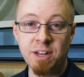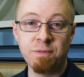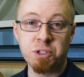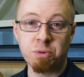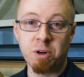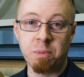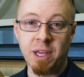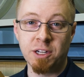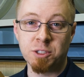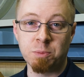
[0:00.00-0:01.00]
inventory
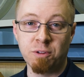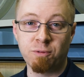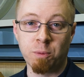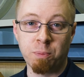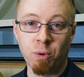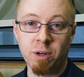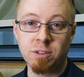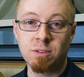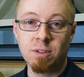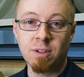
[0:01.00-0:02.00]
management for
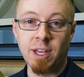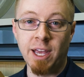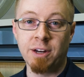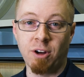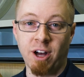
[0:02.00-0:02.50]
boards, and